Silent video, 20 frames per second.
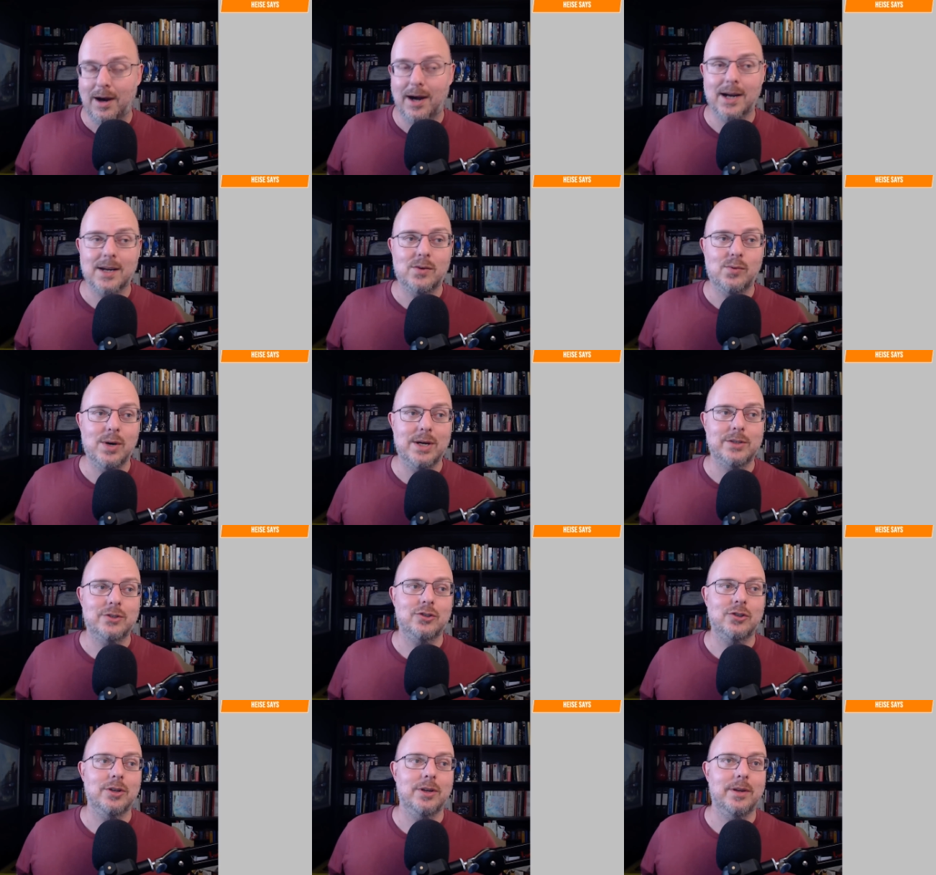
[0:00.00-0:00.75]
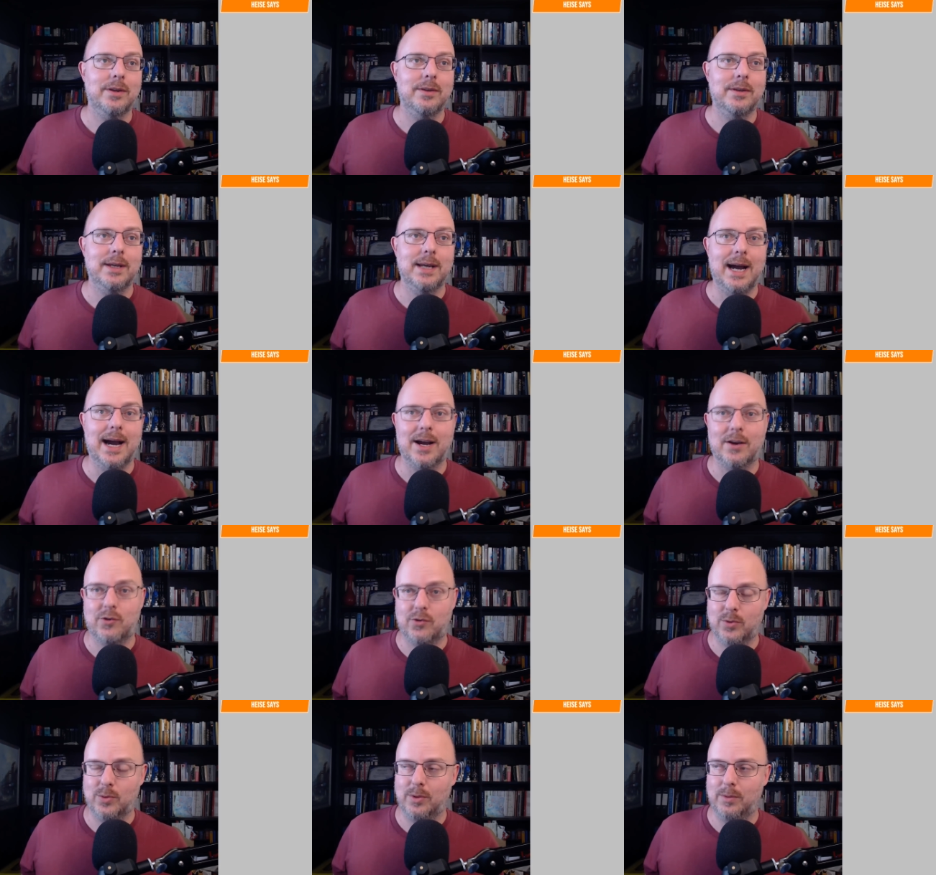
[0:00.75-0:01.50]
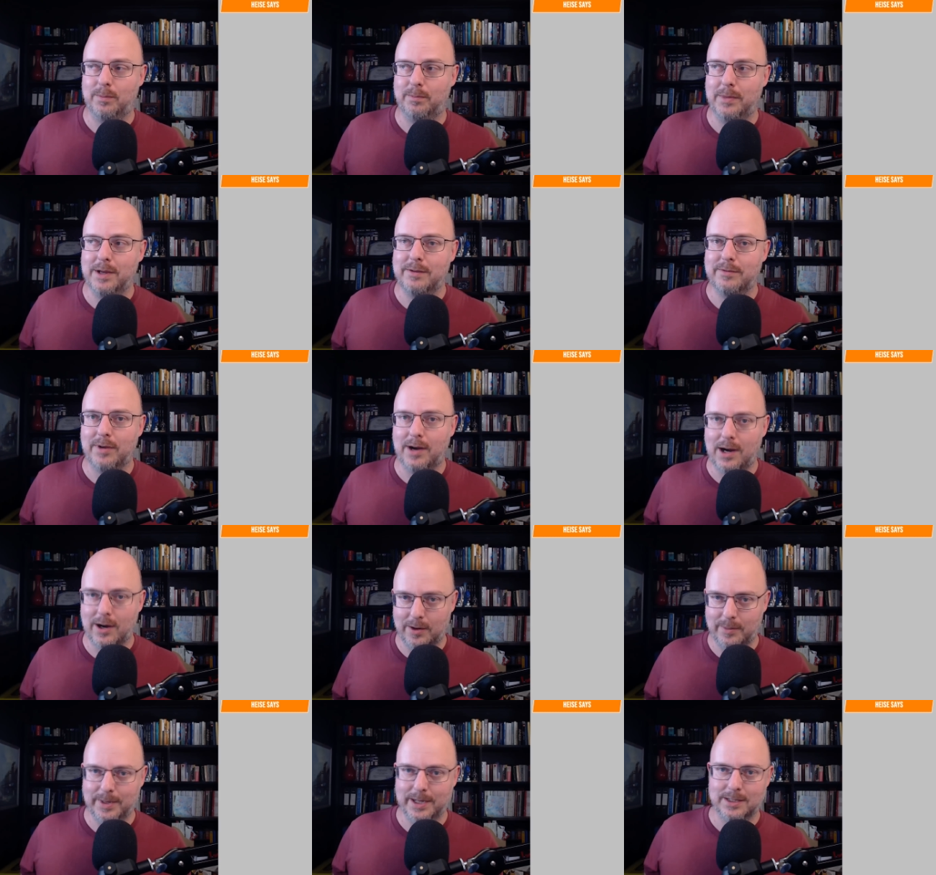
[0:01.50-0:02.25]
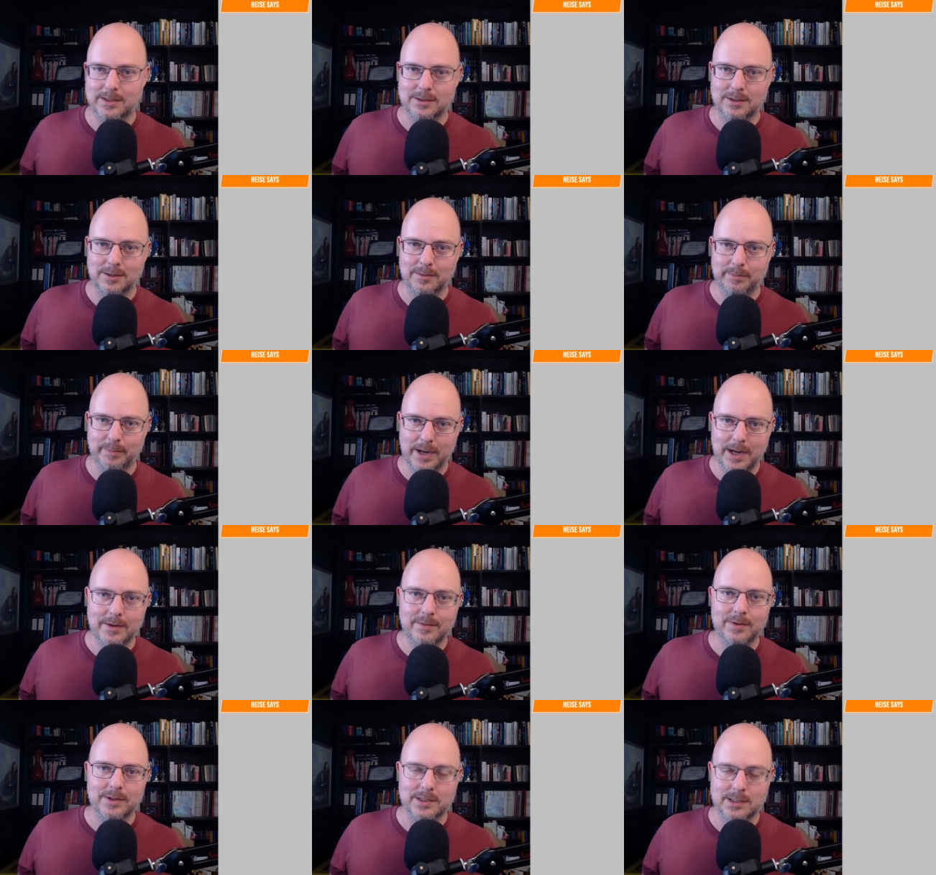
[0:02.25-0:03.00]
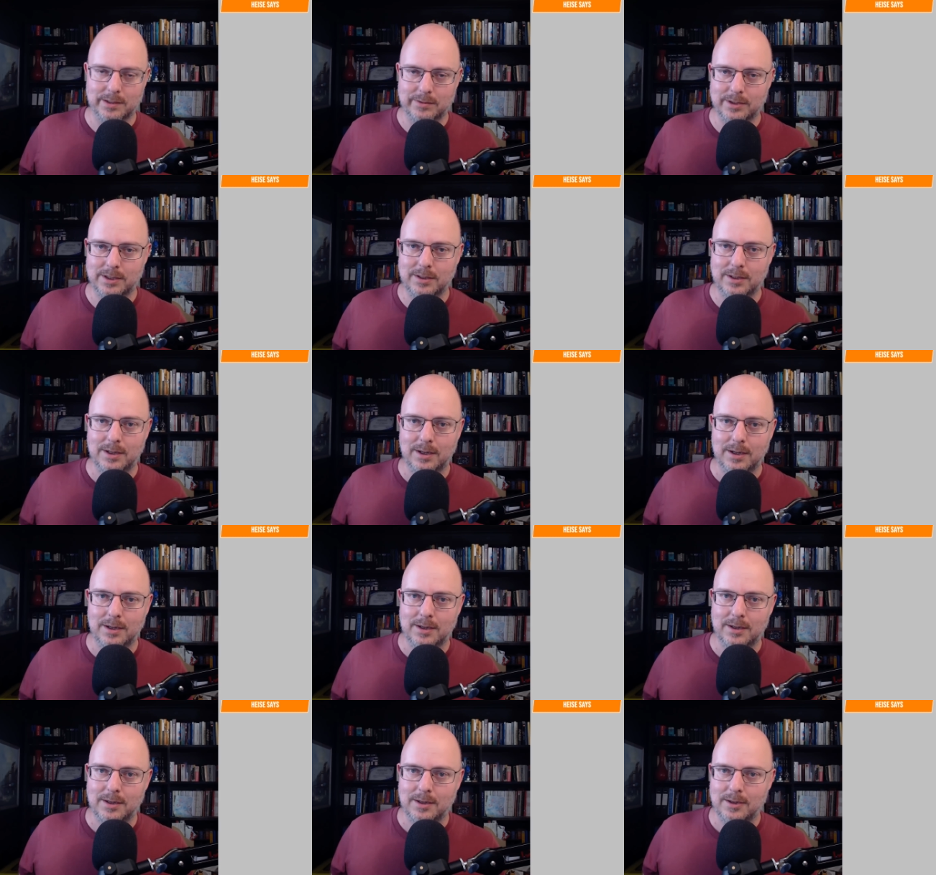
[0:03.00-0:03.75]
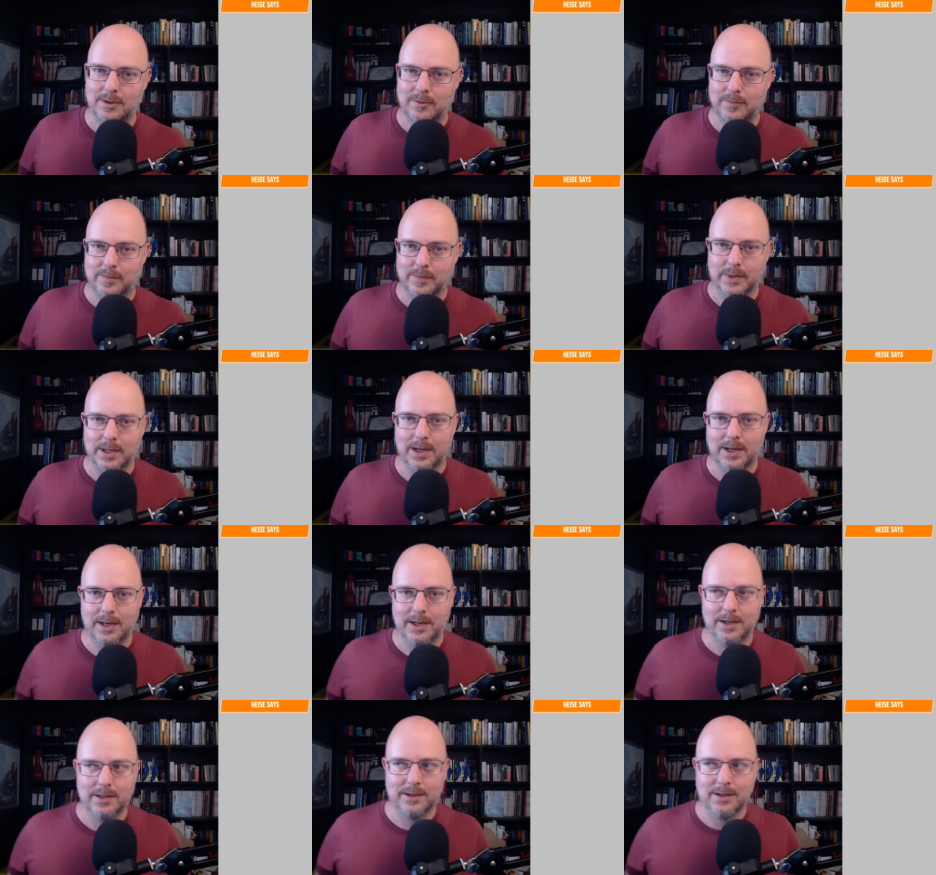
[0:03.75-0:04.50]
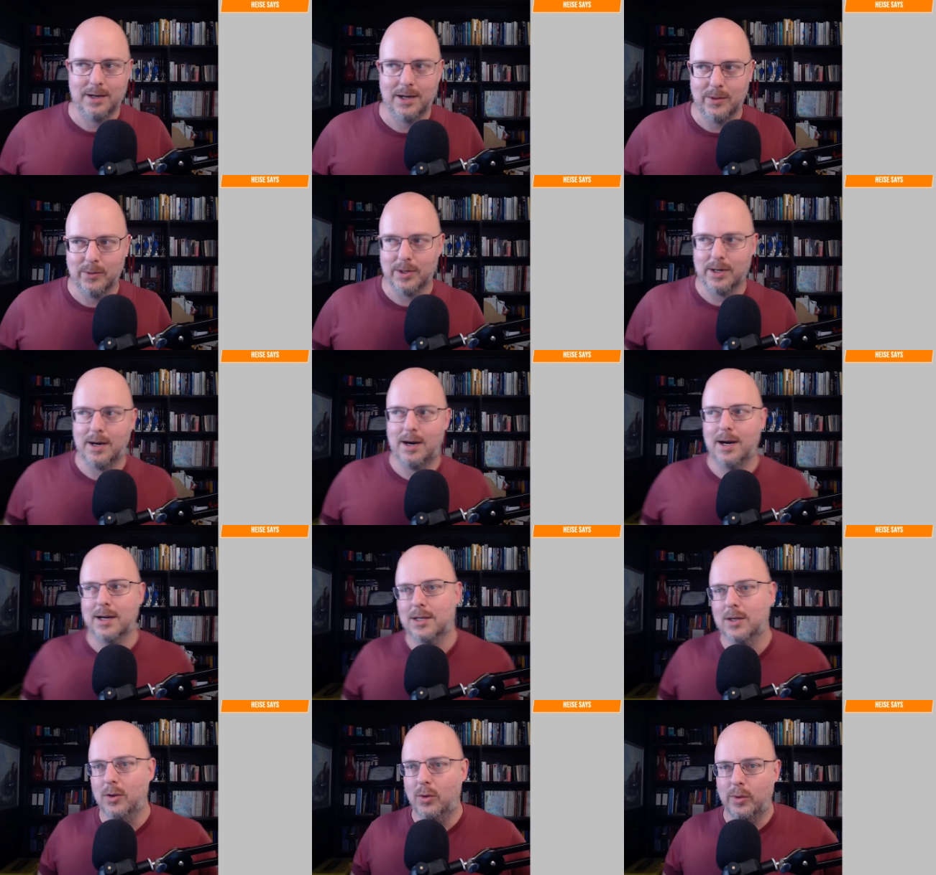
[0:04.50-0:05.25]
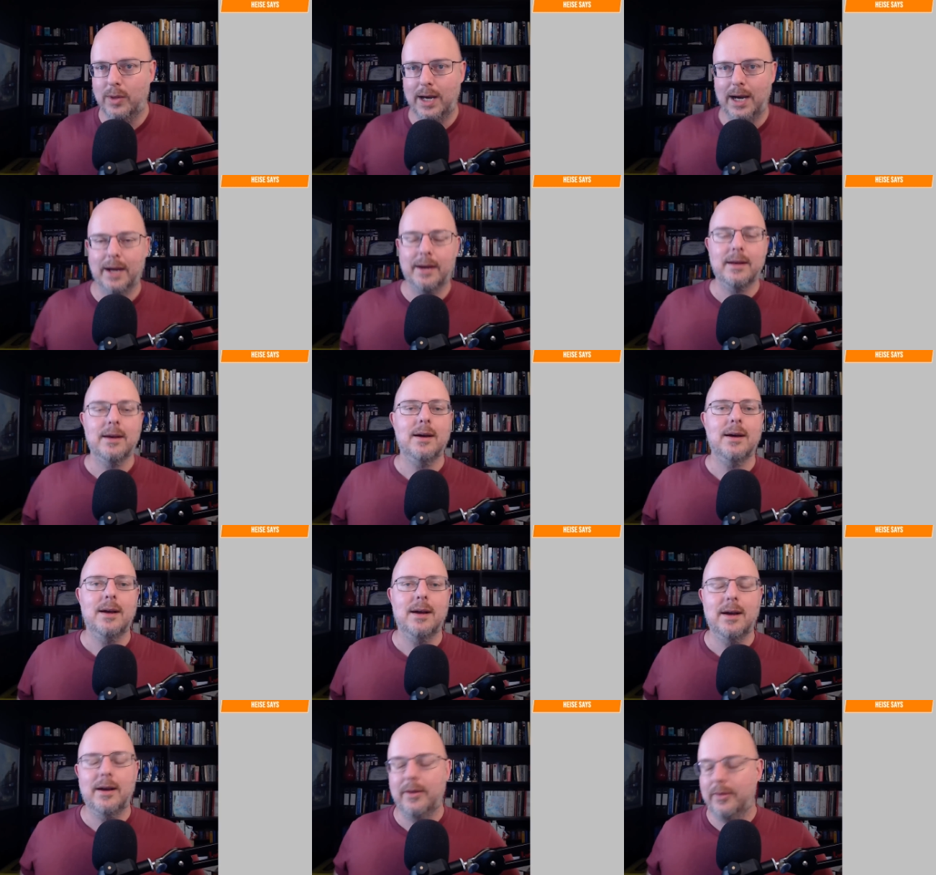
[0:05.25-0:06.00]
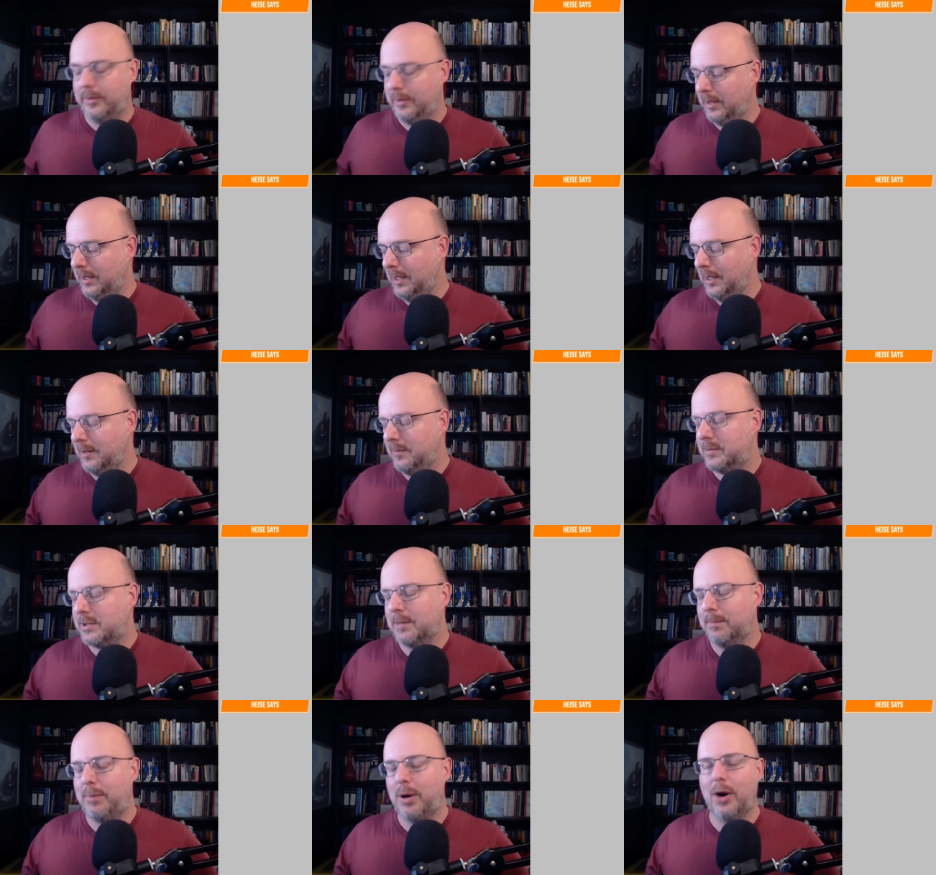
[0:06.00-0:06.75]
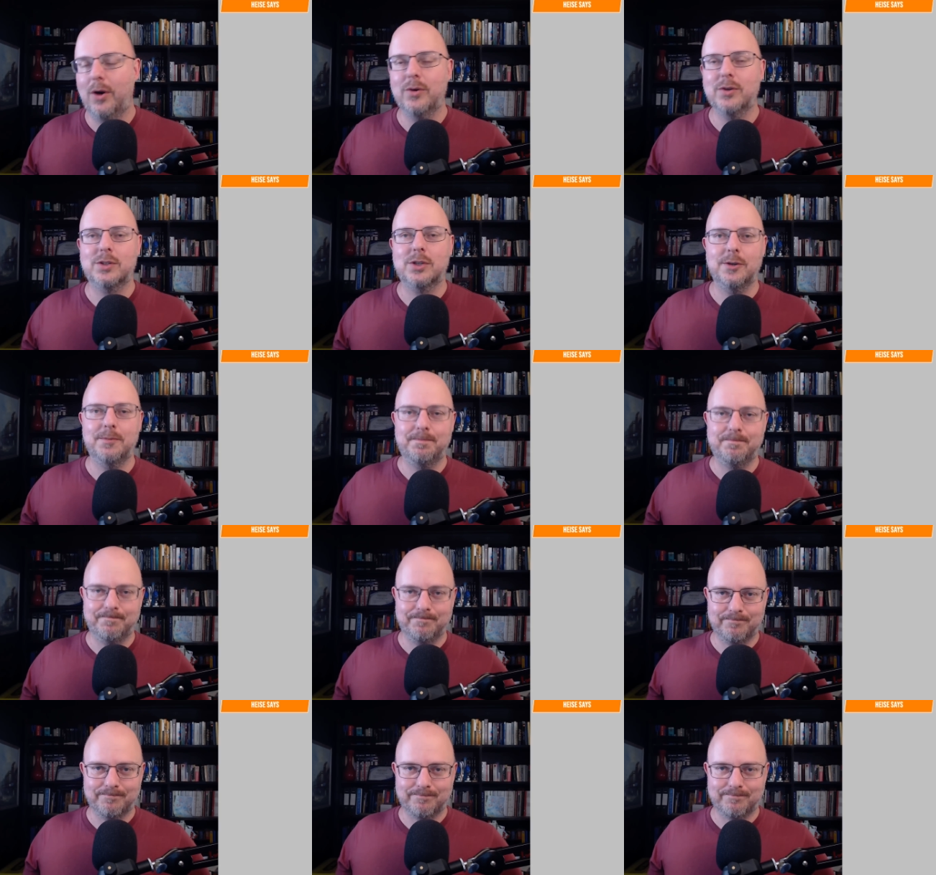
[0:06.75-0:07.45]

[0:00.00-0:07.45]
I question the actual environmental benefits of it, and I would argue that the supposed